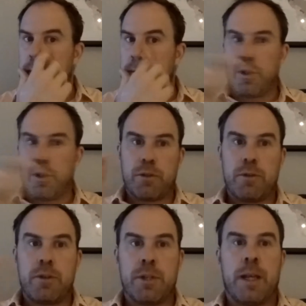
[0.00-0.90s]
with the
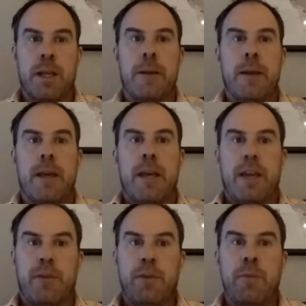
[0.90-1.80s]
screws in it
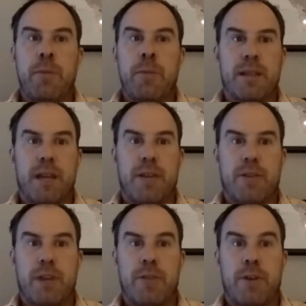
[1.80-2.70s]
if you miss that
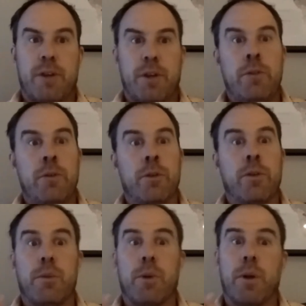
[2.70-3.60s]
driver you know
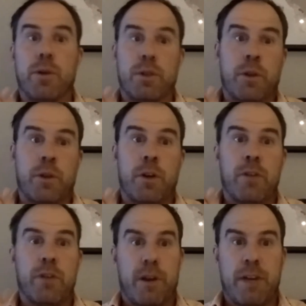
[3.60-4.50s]
the ball is going
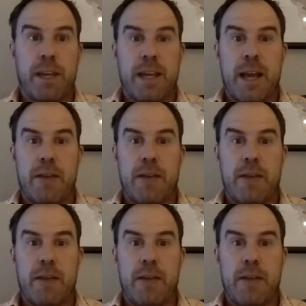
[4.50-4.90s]
off at a right